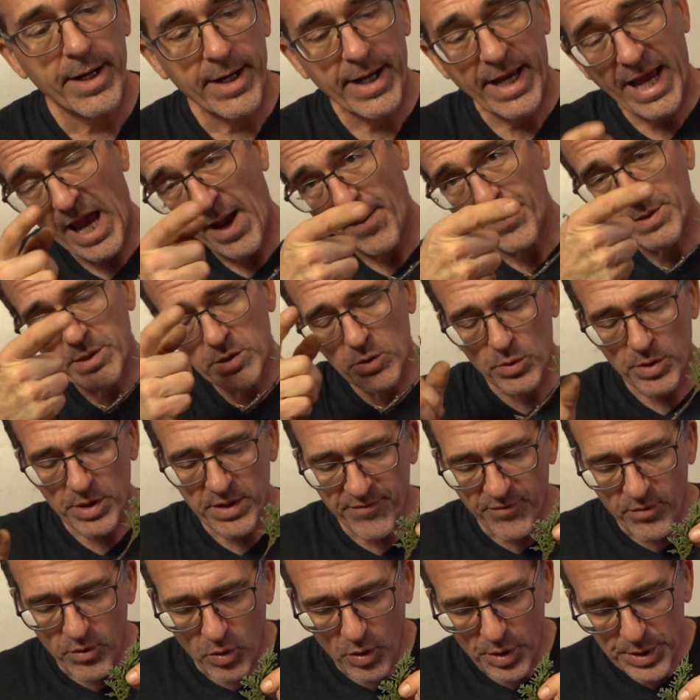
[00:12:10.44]
Absolutely,
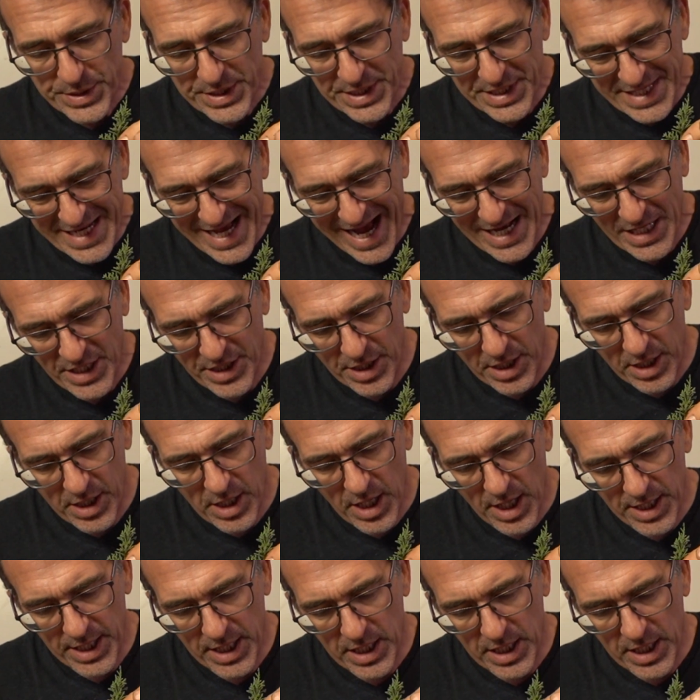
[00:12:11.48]
of course, not going to cut